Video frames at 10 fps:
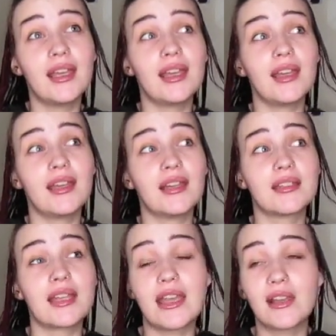
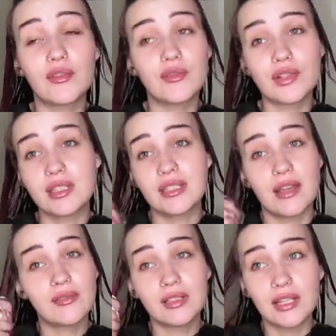and hangovers
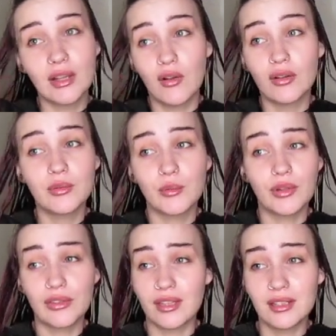definitely aren't
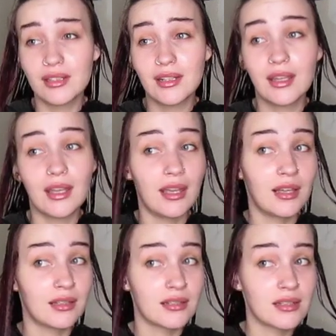worth it,
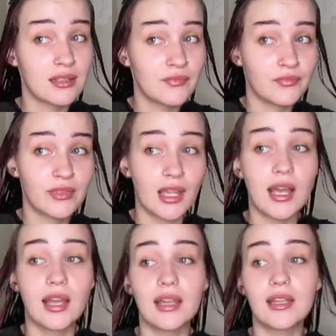and
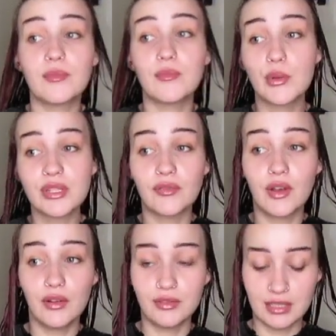I, most of
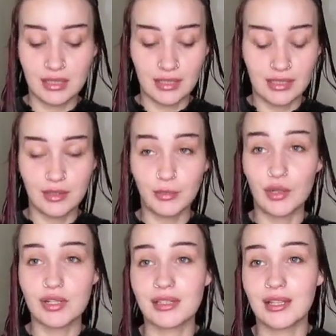all, didn't like the
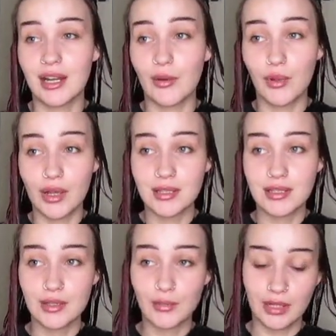person that I
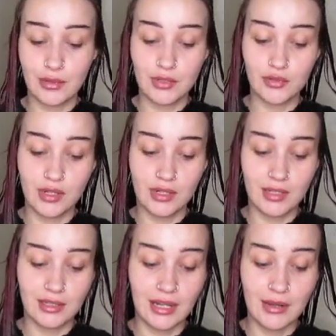was when I was
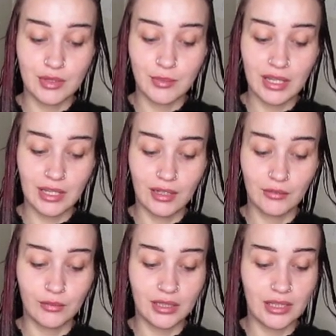drunk. Like, I was
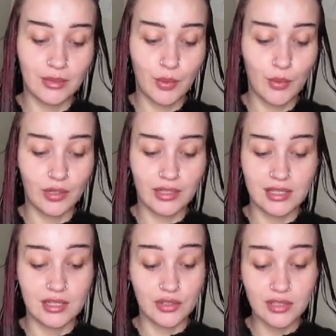making really poor
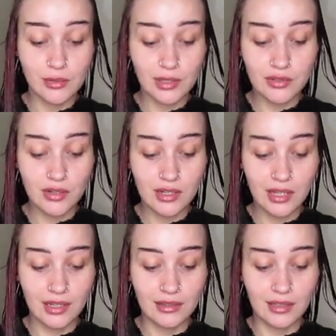decisions when
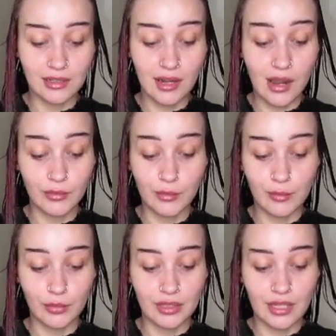drunk, and then not
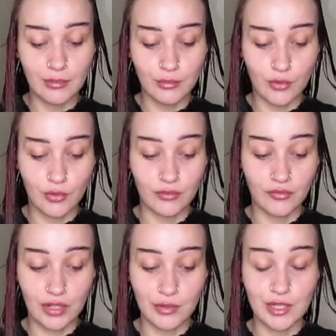remembering them, or
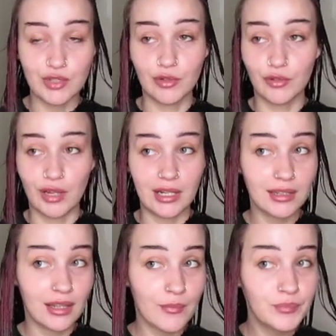very much regretting
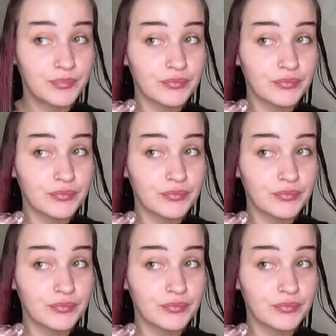them,